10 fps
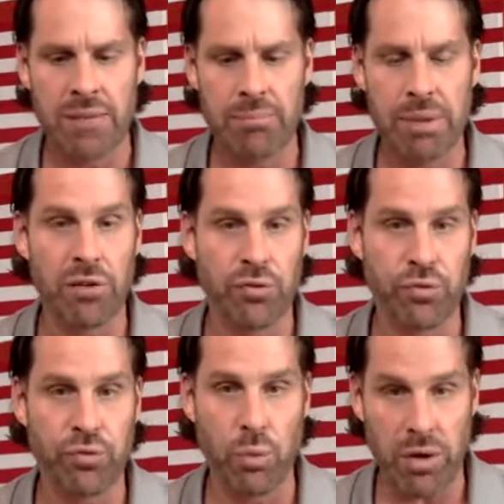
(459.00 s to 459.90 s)
Bill,
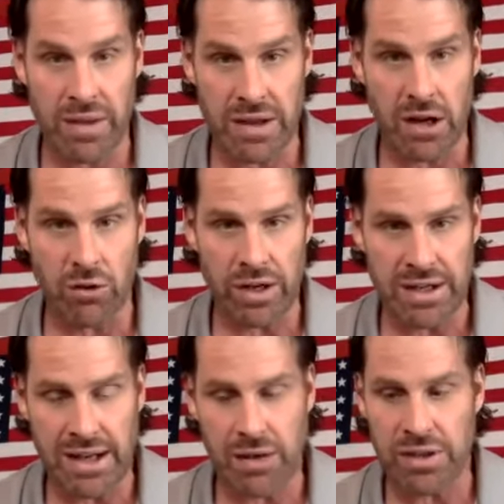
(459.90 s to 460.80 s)
for where they are right
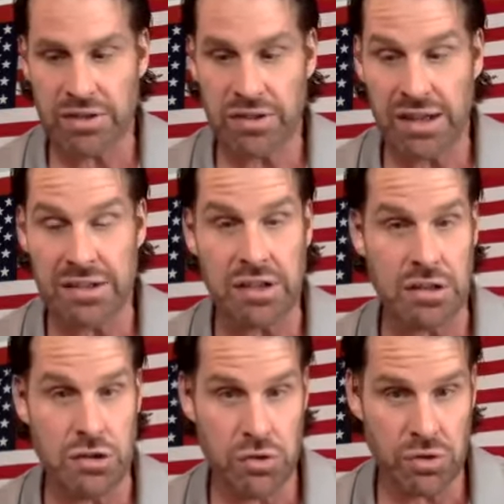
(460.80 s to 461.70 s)
now, he signs a
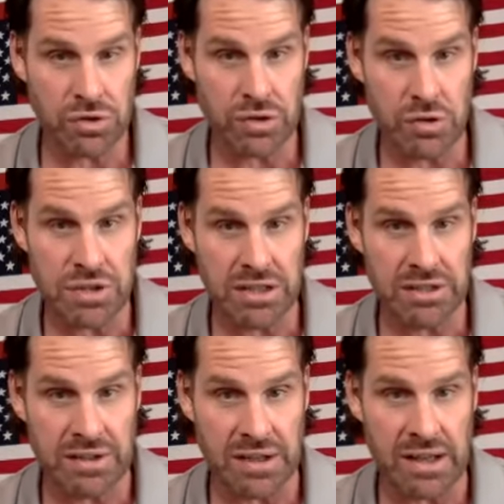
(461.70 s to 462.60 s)
new deal
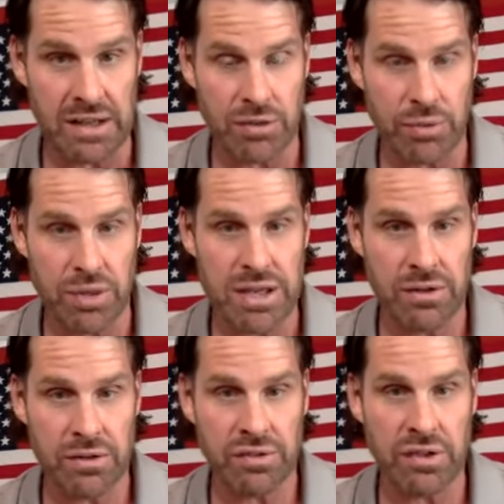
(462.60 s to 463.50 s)
today, 3
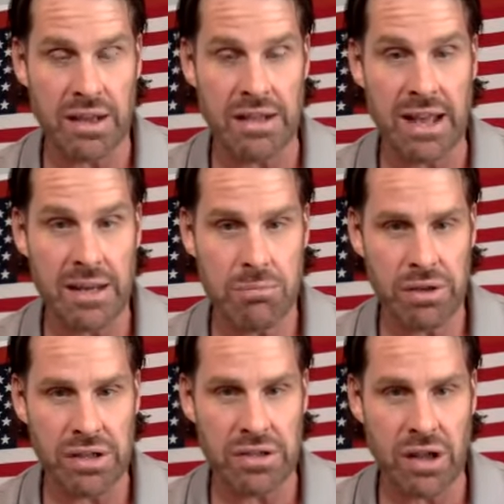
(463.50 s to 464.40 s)
years, a $9
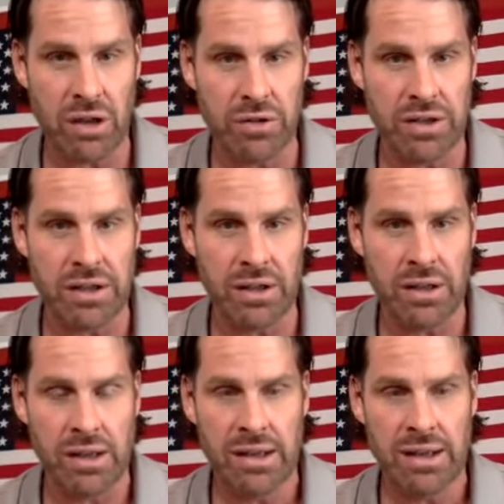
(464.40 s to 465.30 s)
million deal.
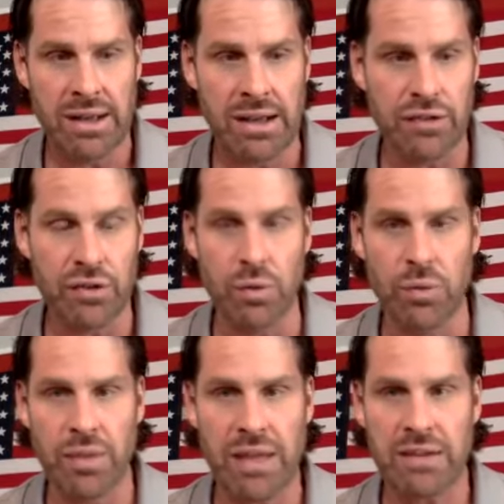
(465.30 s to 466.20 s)
So
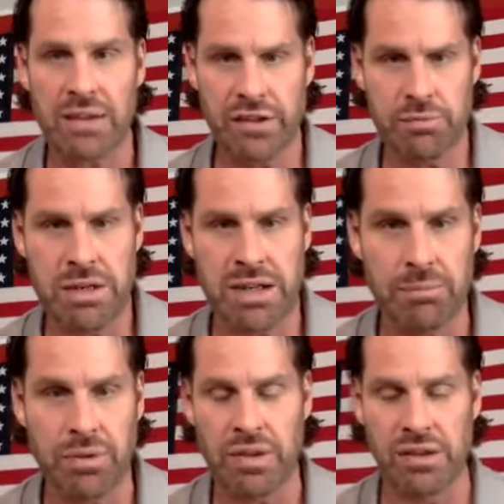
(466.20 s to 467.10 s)
that tells me a
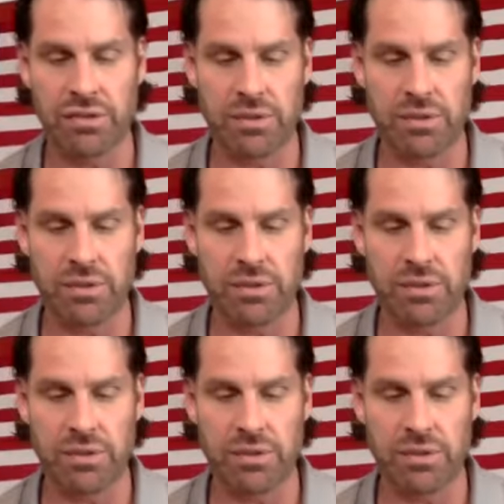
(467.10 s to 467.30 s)
couple things.